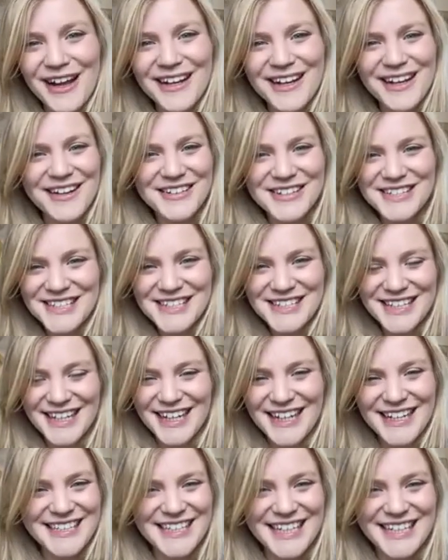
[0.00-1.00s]
And I was,
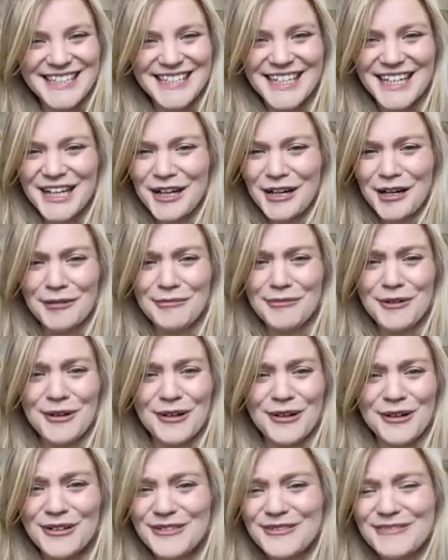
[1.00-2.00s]
I said, "I'm not,
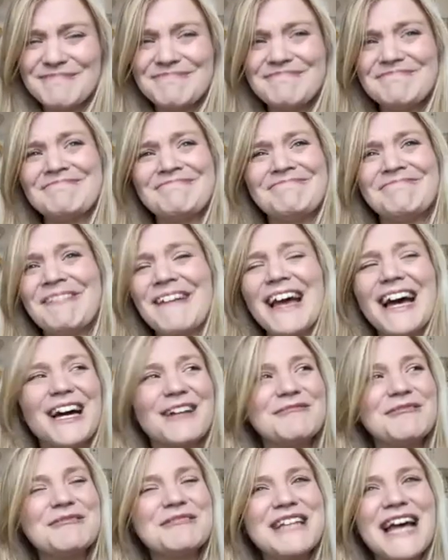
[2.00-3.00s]

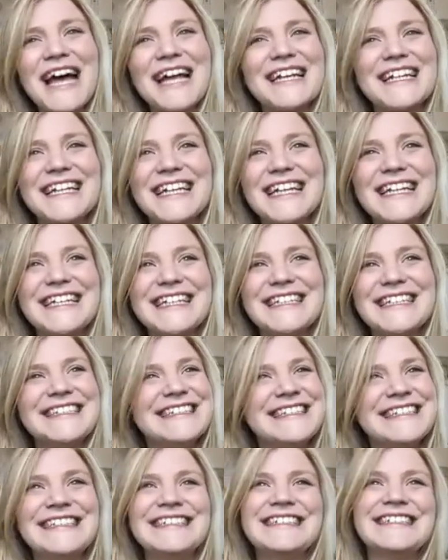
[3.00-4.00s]
I'm not technically
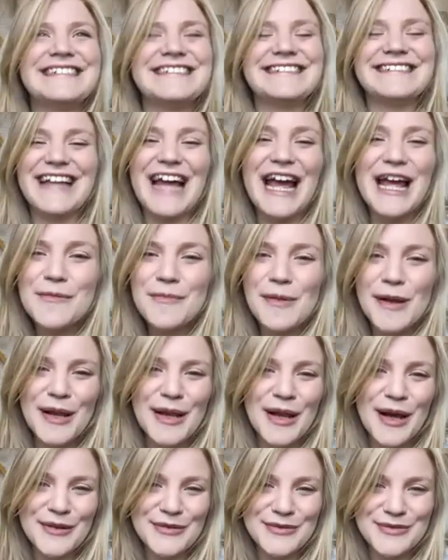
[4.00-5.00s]
able
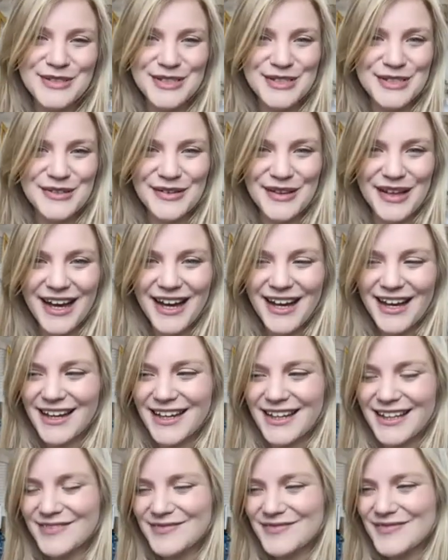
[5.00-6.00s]
enough to do that.
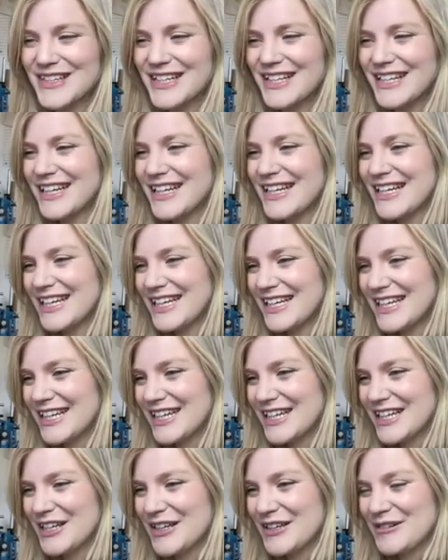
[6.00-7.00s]
Um,
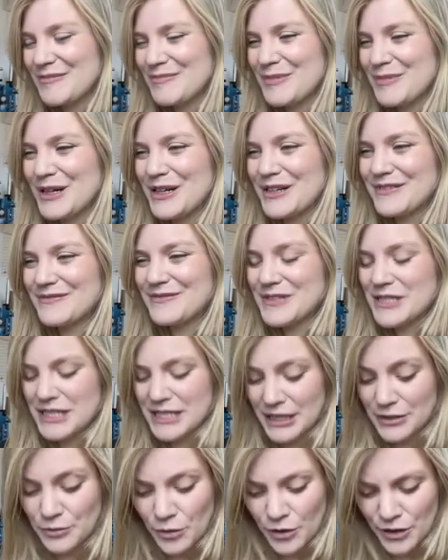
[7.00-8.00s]
but she
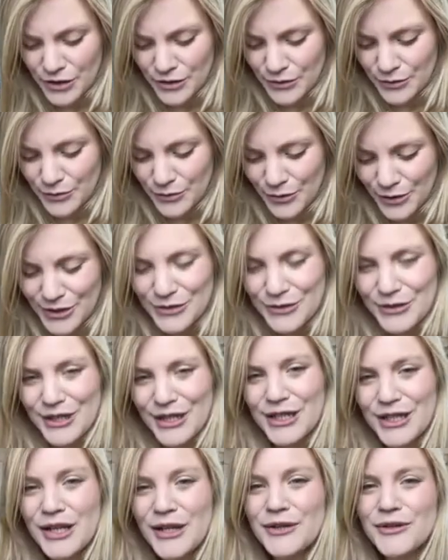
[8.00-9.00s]
said, "What what are you going
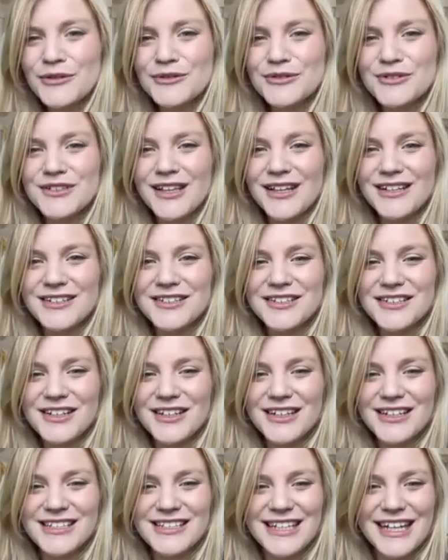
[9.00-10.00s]
to lose? They're just
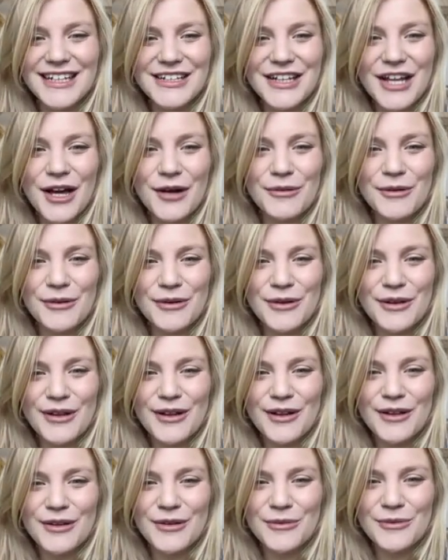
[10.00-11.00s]
going to say no
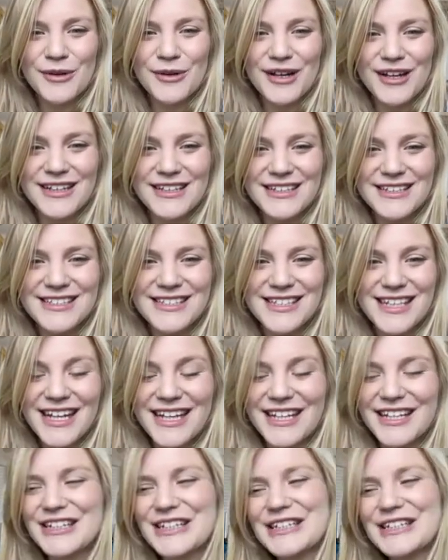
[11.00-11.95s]
at the worst thing."